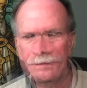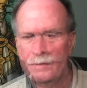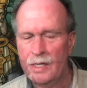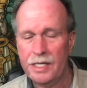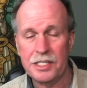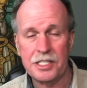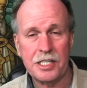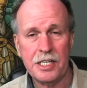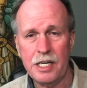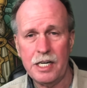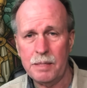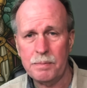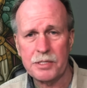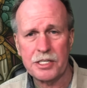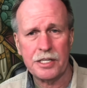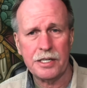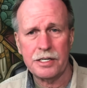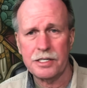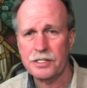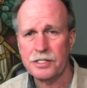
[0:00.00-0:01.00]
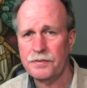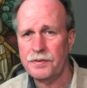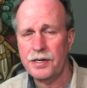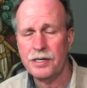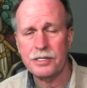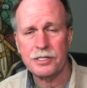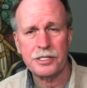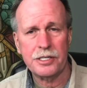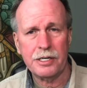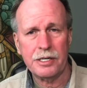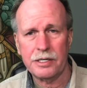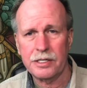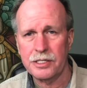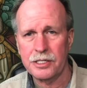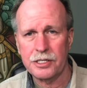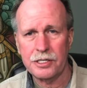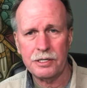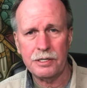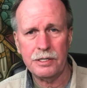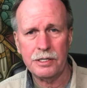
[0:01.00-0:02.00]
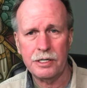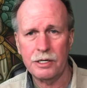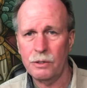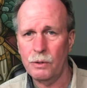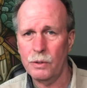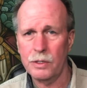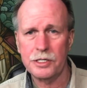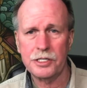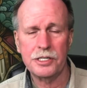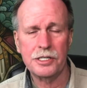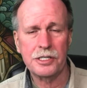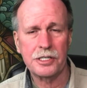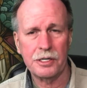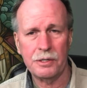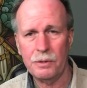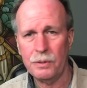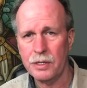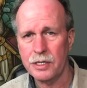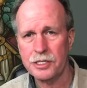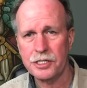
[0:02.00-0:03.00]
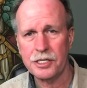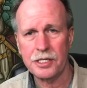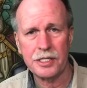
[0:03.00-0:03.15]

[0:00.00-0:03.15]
It seems that as far as they're concerned, a horse is a horse.